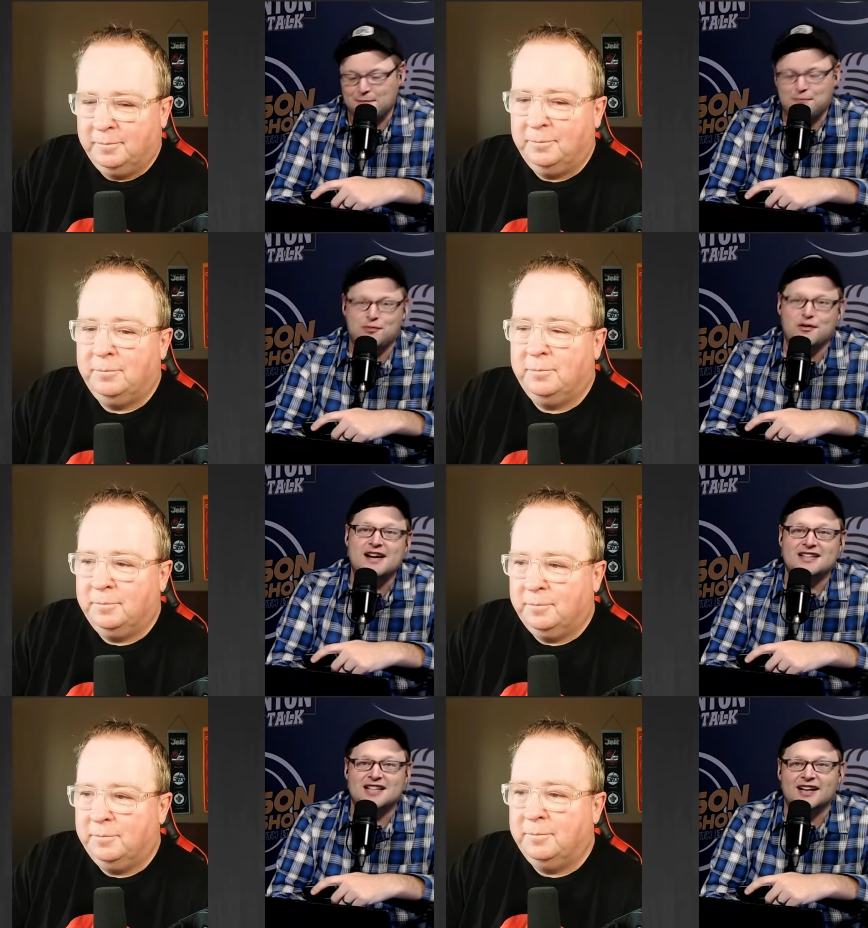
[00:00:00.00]
Speaker 1: a
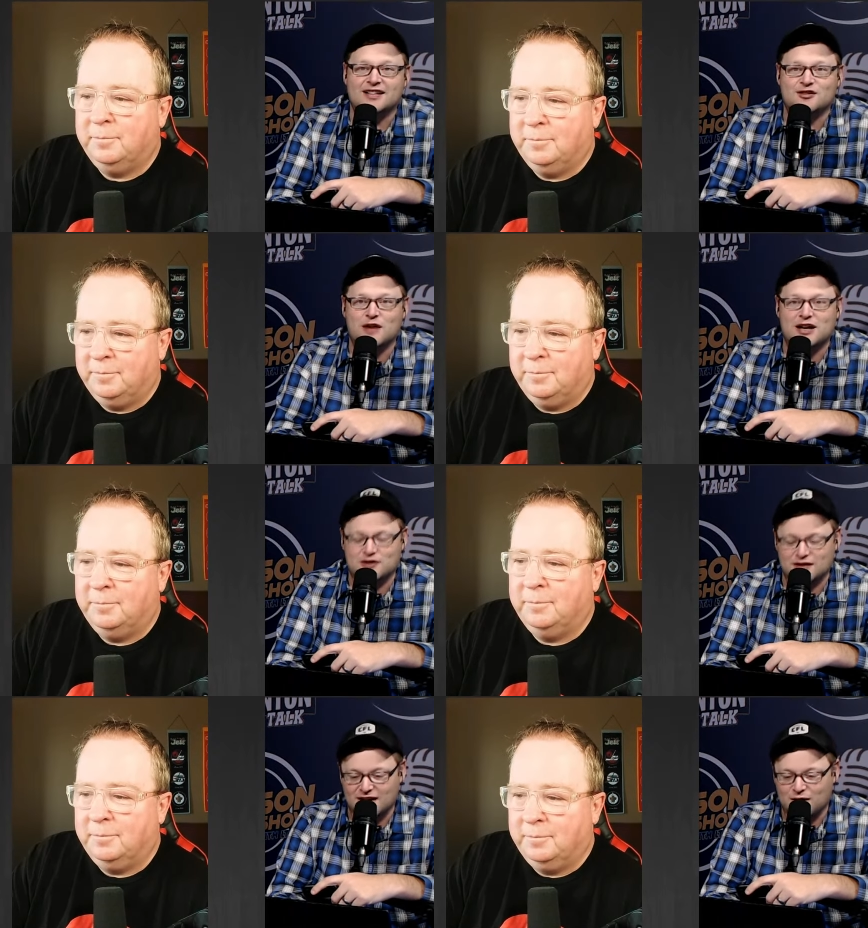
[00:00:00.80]
pretty tight
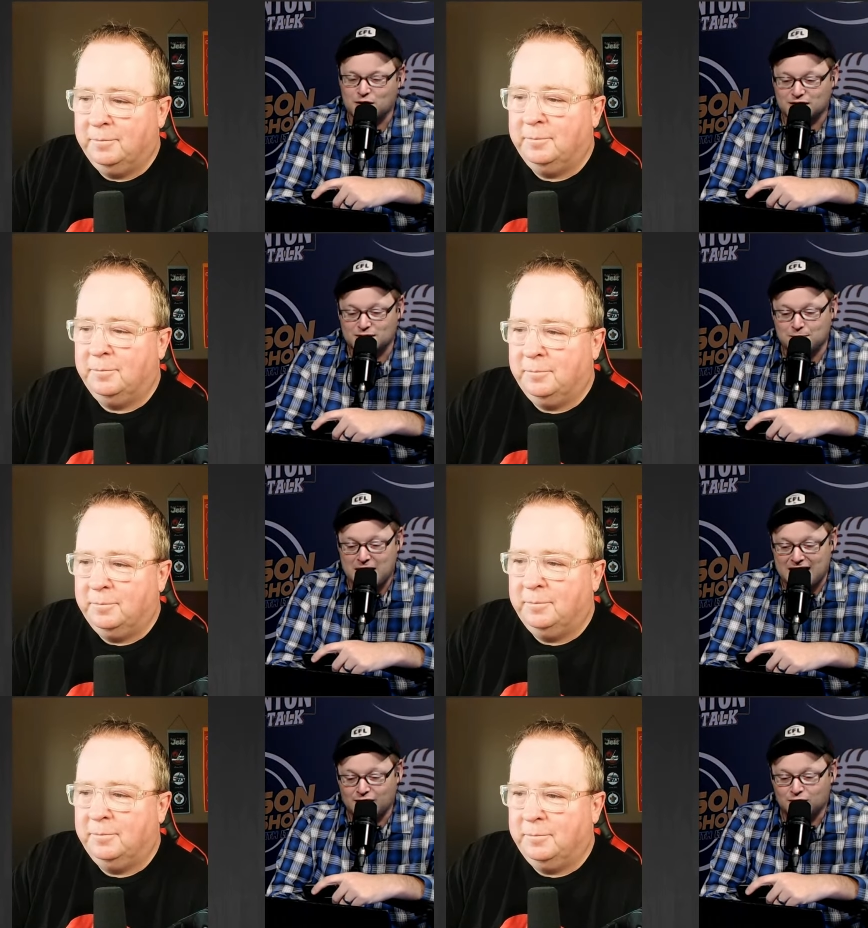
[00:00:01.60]
stretch in there where it's
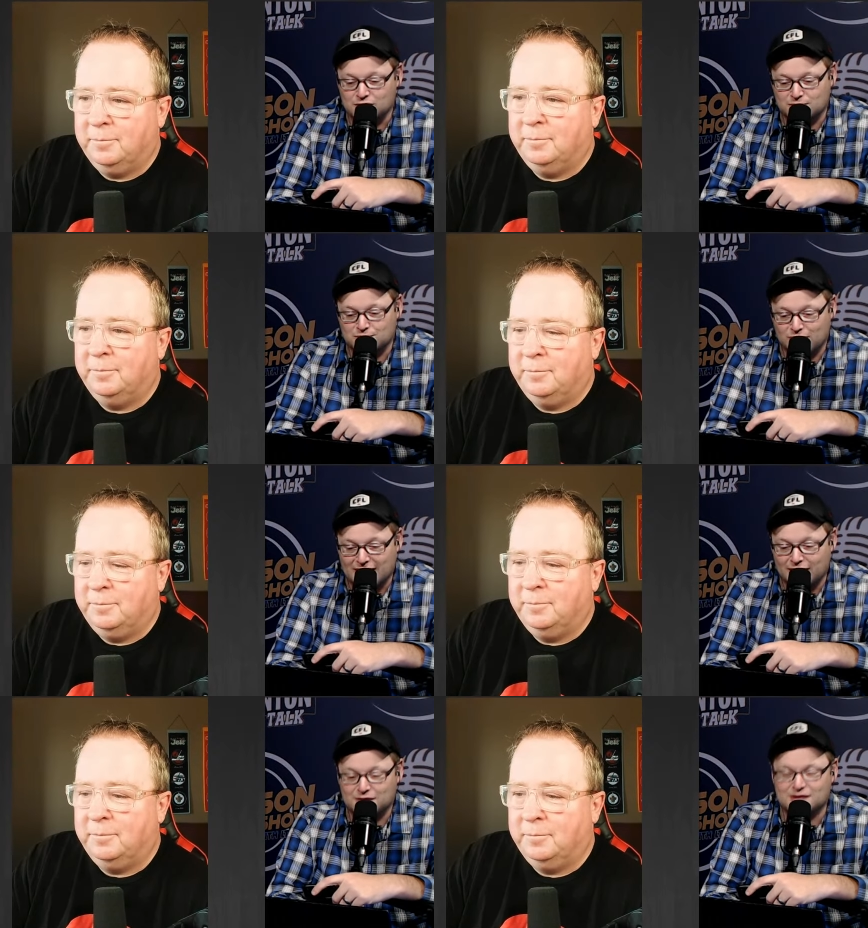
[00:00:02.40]
Bengals,
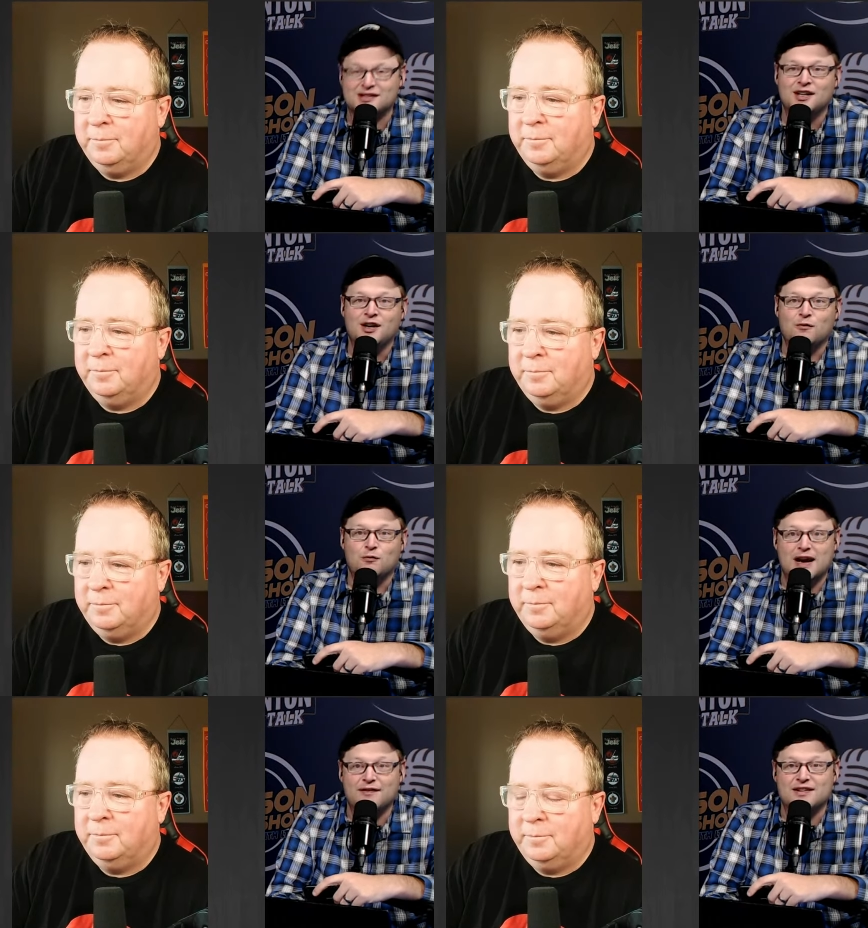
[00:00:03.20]
Browns,
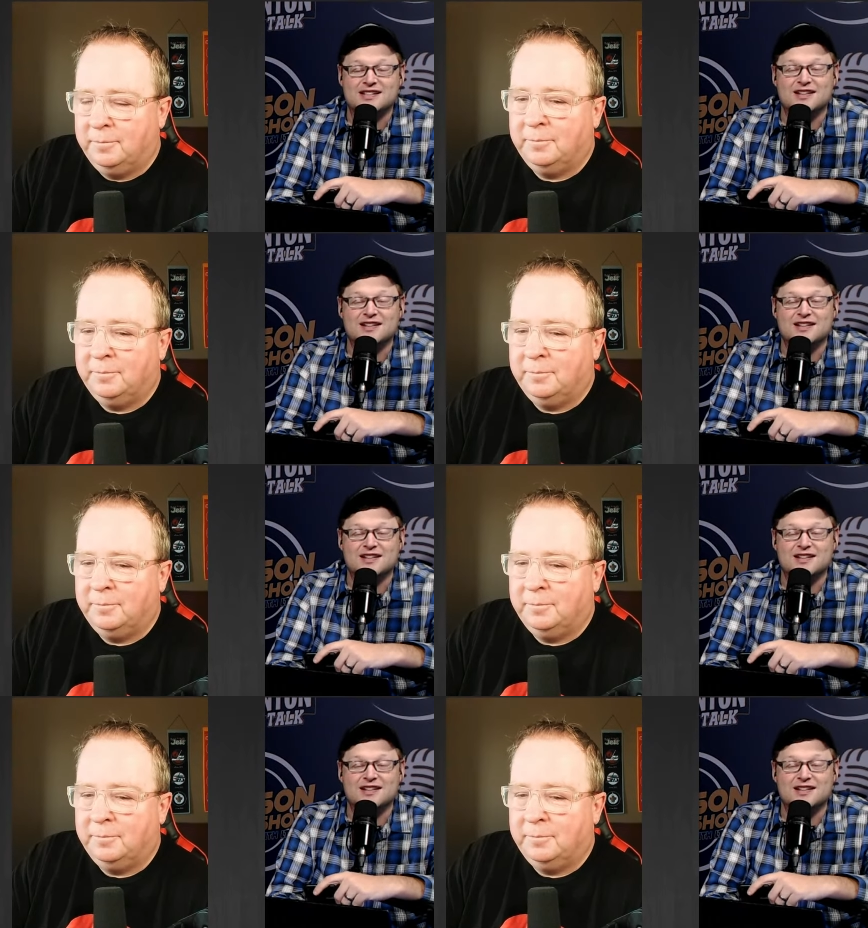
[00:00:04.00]
Ravens.